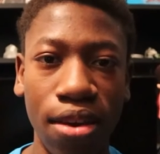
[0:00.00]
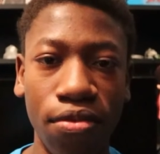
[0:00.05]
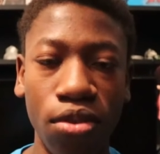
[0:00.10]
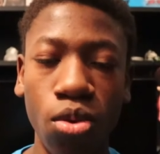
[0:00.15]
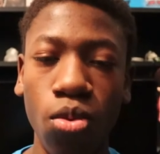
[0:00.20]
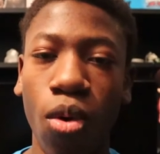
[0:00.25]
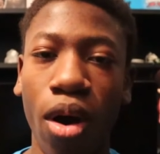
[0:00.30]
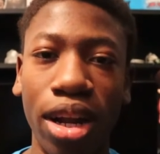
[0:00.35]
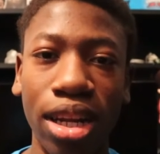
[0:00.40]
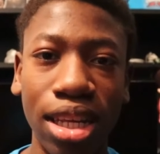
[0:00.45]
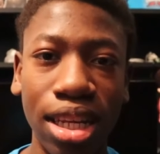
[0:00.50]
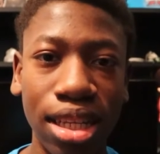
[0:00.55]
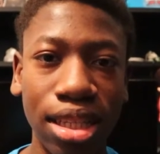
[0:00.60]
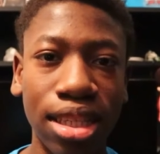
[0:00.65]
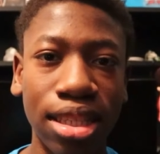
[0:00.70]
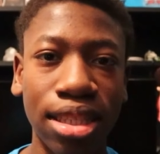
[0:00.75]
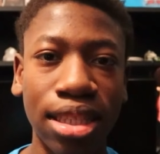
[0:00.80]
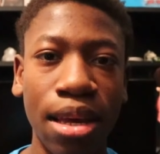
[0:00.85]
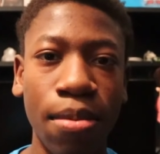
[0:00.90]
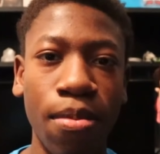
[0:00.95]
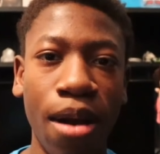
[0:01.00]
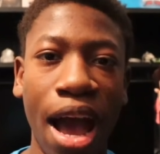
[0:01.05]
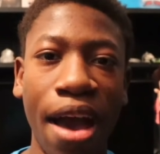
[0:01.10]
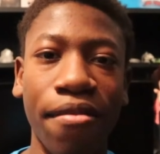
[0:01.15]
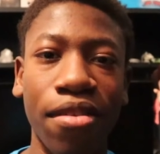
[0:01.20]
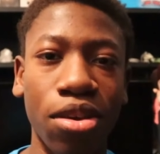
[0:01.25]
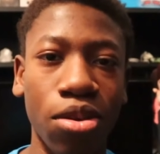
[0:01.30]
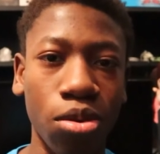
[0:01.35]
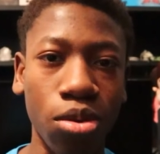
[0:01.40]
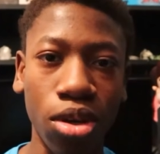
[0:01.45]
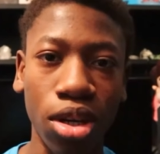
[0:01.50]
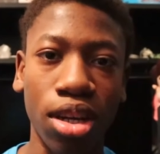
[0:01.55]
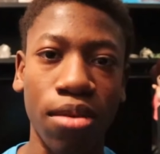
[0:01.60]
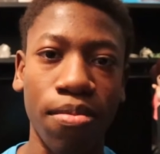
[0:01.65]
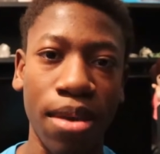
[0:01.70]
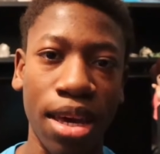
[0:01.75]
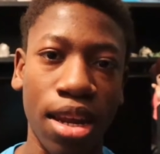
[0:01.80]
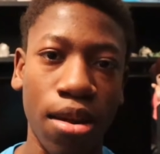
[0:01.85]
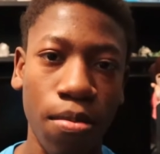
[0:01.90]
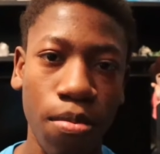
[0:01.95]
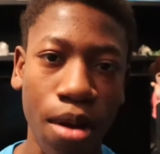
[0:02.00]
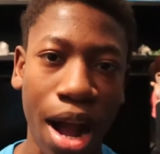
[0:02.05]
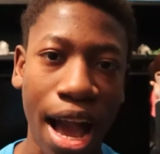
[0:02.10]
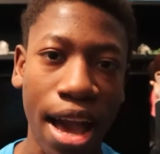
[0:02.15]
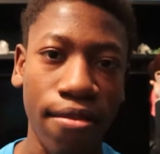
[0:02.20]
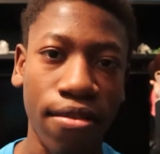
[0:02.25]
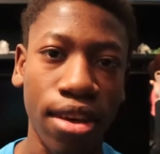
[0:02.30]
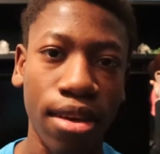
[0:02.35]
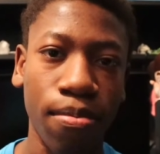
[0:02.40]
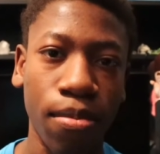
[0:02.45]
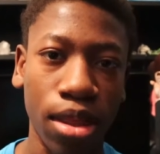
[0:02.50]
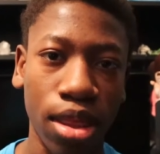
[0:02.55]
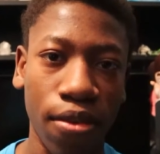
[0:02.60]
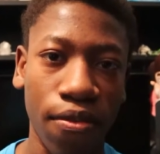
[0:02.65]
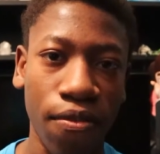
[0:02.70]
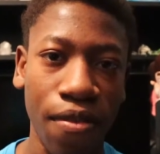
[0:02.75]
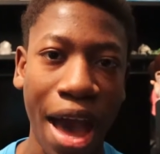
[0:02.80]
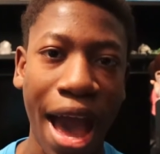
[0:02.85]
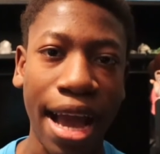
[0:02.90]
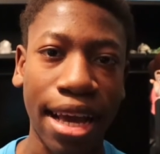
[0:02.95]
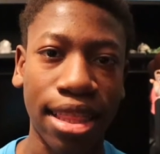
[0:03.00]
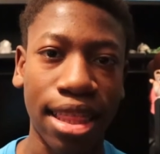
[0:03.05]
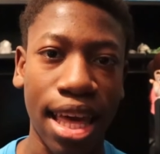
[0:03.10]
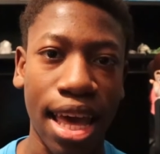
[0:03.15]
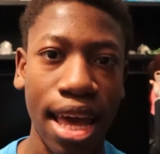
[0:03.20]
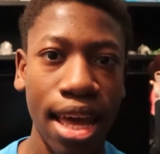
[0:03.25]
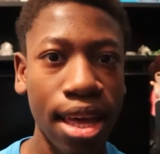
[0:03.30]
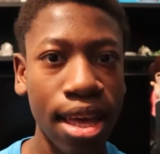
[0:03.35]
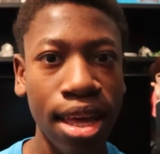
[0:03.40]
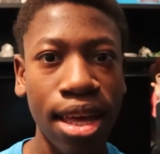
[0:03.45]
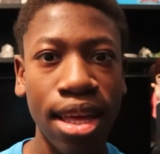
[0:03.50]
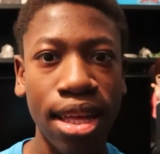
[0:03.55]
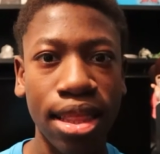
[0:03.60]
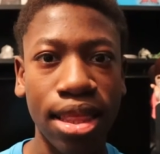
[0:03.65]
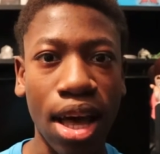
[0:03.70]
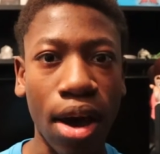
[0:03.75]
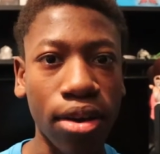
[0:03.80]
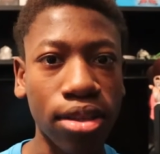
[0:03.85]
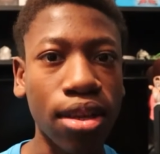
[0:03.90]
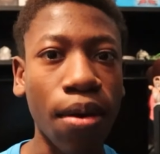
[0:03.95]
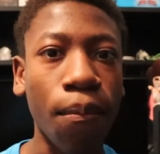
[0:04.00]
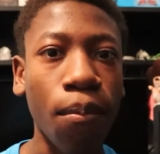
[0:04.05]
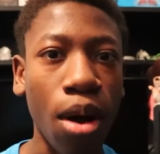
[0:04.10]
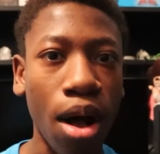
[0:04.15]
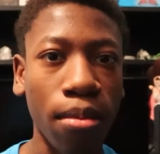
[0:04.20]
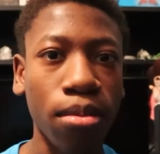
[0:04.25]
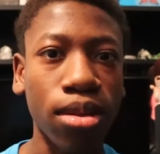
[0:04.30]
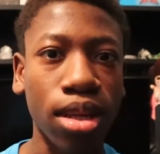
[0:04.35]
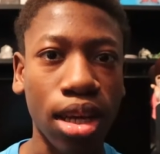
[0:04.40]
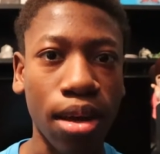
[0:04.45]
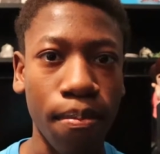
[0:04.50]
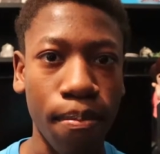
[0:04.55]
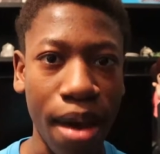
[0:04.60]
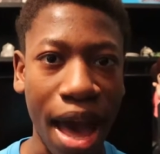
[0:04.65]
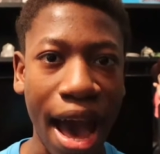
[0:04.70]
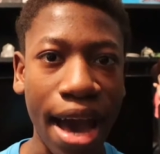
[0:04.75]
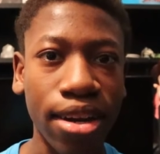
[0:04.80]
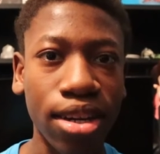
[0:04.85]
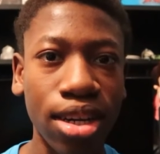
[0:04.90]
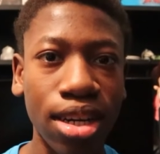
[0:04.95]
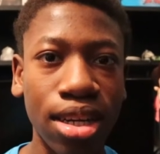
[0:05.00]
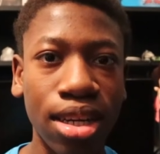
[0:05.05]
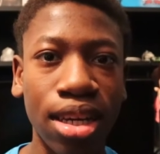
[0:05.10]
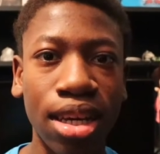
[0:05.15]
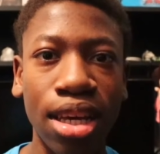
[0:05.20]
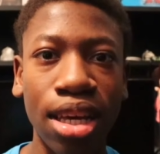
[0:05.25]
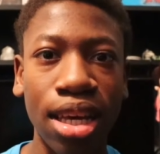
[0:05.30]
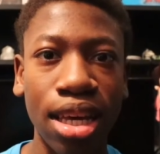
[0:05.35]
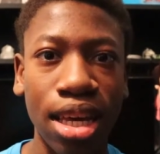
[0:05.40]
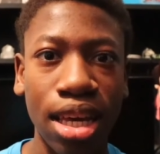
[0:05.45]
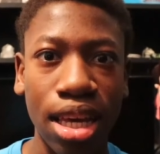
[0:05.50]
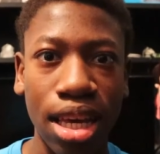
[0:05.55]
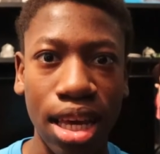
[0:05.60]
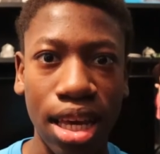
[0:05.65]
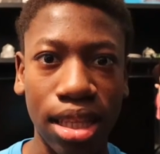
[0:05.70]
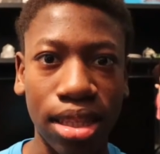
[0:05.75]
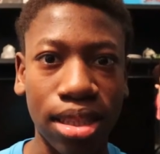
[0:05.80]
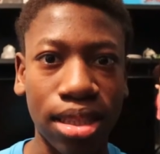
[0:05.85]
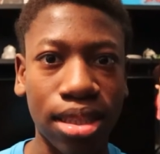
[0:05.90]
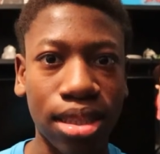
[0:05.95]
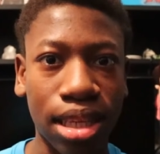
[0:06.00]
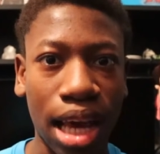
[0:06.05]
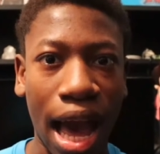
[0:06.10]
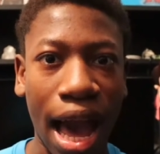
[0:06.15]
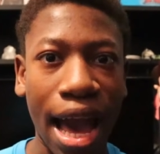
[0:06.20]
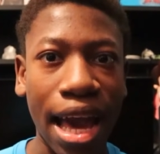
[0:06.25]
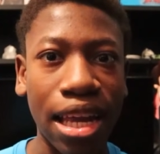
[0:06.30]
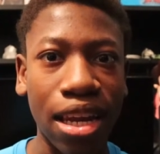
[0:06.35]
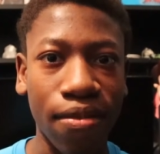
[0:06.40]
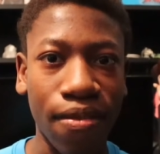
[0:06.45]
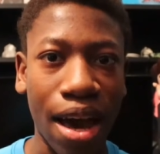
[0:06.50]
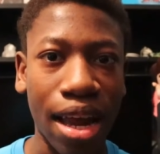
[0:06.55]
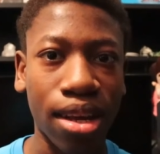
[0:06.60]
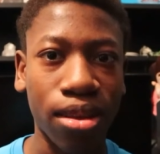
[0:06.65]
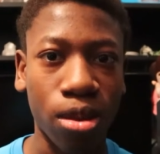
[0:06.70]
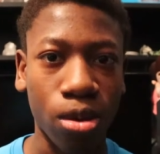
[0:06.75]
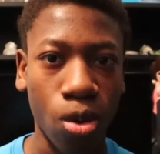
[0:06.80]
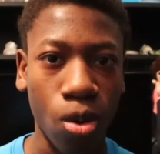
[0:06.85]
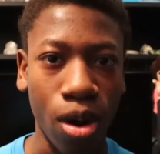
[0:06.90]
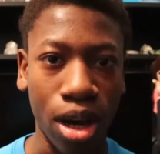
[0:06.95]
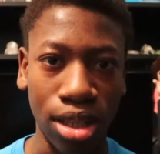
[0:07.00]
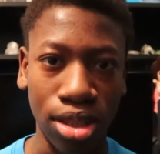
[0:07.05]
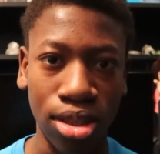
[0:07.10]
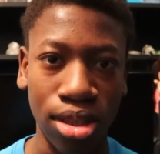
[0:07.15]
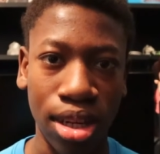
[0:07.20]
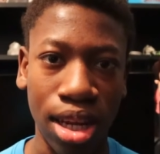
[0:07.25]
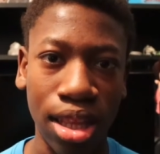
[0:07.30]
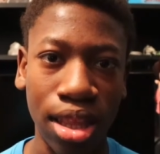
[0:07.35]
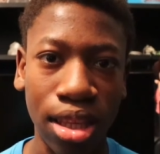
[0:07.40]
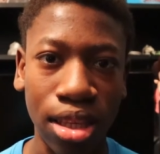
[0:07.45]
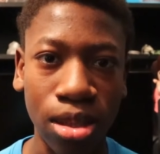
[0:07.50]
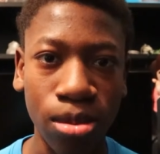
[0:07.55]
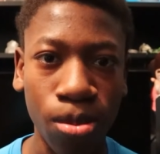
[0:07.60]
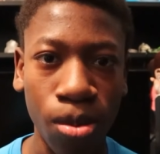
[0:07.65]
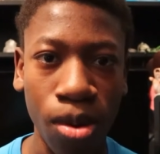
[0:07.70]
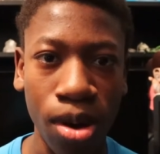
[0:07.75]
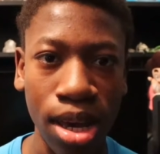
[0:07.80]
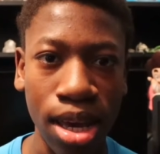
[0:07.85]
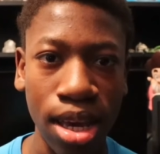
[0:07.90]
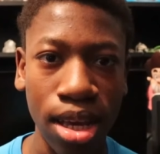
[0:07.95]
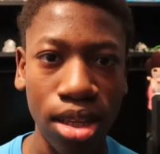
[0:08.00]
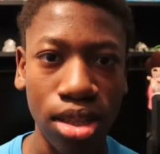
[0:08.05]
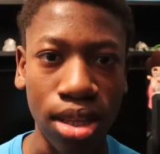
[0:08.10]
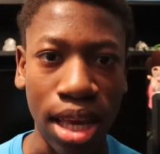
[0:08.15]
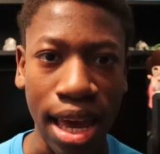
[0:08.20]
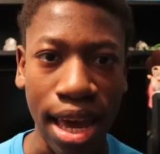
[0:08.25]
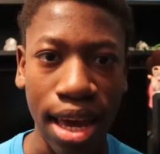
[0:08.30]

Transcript: If you wanted it to stay private, you could have made it private, but the fact that now it's a public matter, it's kind of out of the question at this point.